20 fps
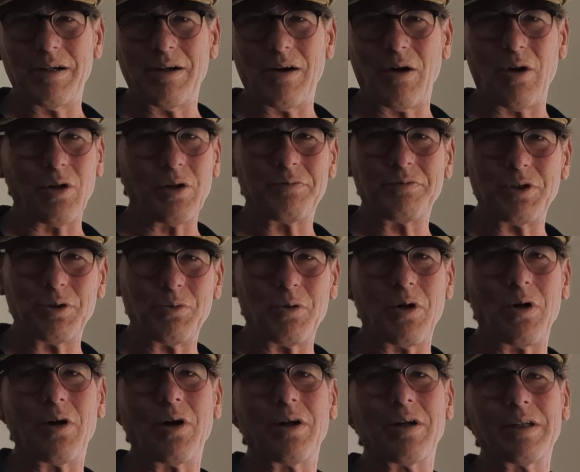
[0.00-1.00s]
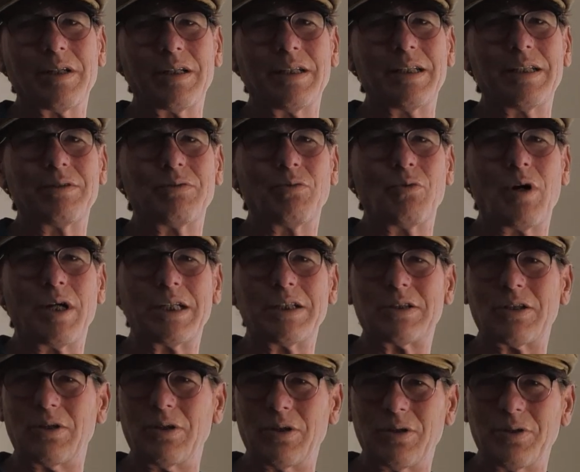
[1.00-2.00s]
all of you are in wanting
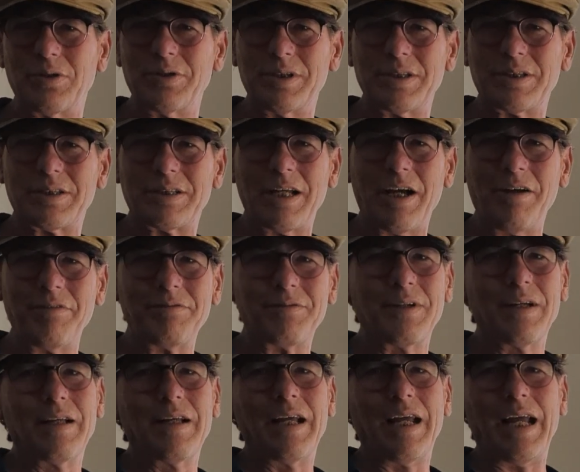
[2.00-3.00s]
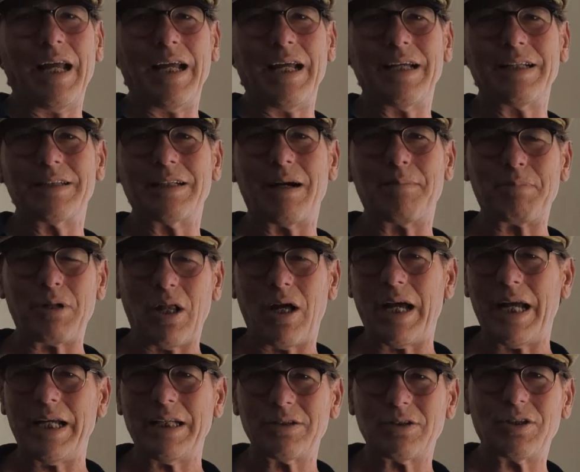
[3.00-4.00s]
to learn this stuff and
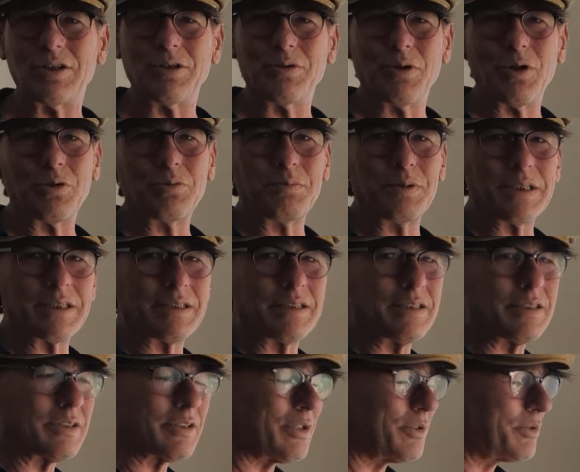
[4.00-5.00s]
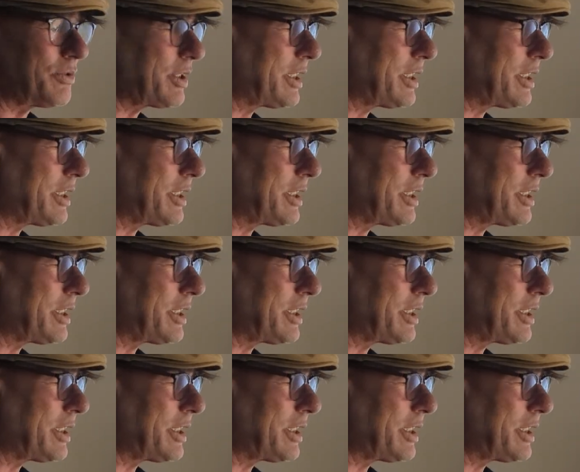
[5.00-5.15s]
apply it to your own business. So